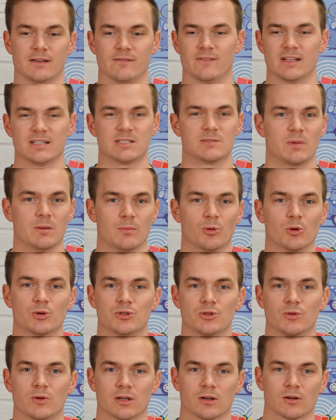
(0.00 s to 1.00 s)
events people are
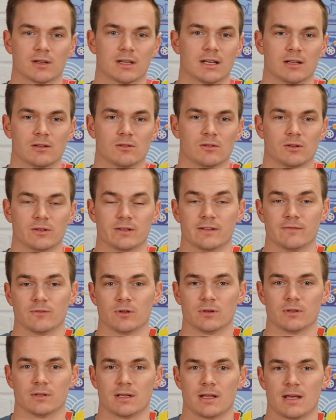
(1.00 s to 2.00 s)
doing are getting a little
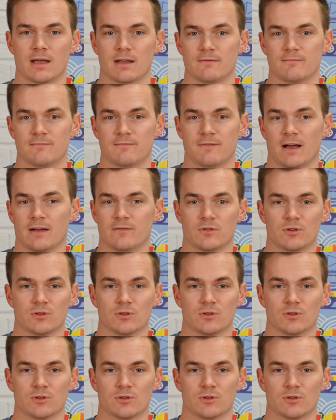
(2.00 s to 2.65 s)
different. And 5